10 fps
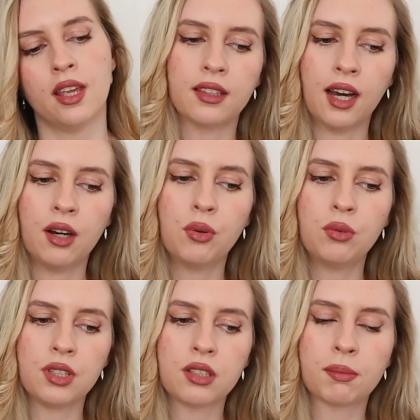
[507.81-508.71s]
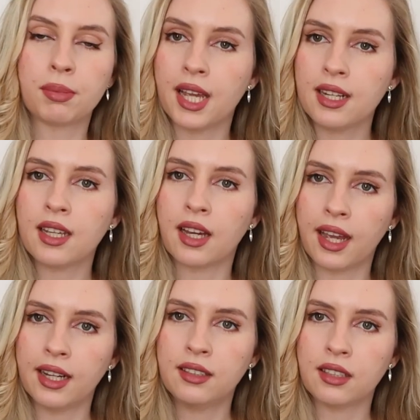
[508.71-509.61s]
Now this planning
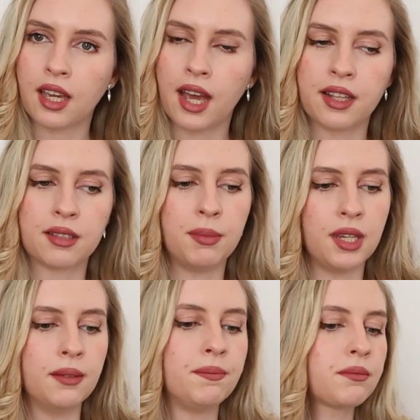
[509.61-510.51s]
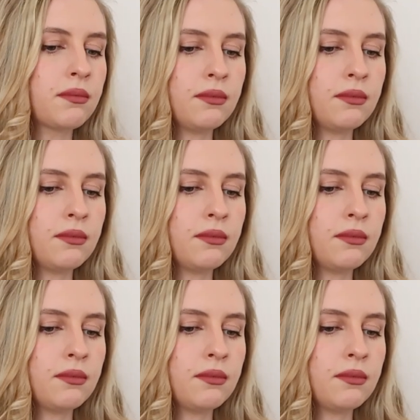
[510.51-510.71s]
ahead has been